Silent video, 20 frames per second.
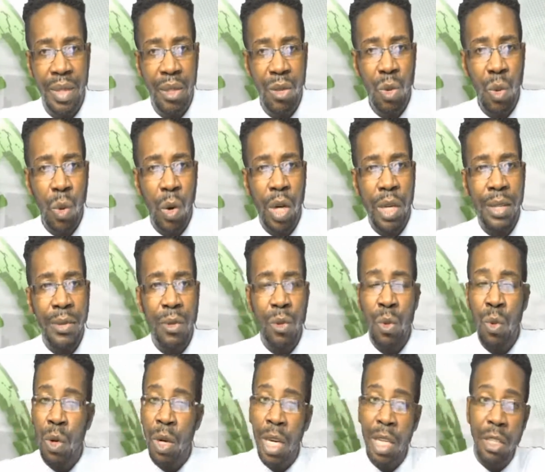
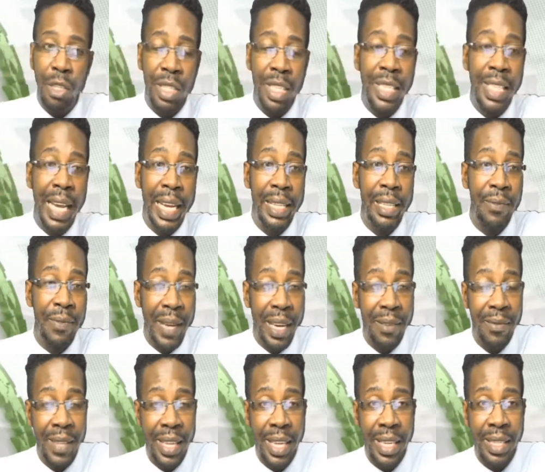
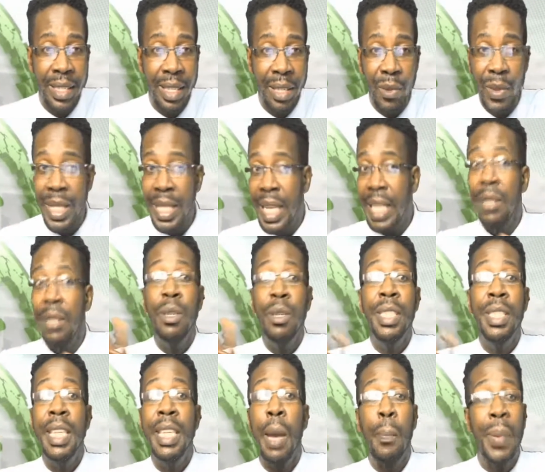295 days, and we still don't
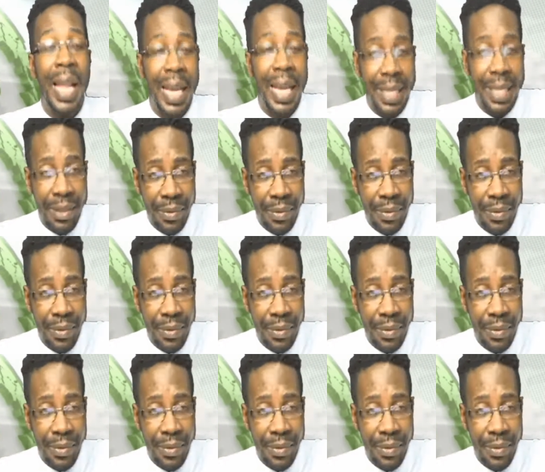see a plan.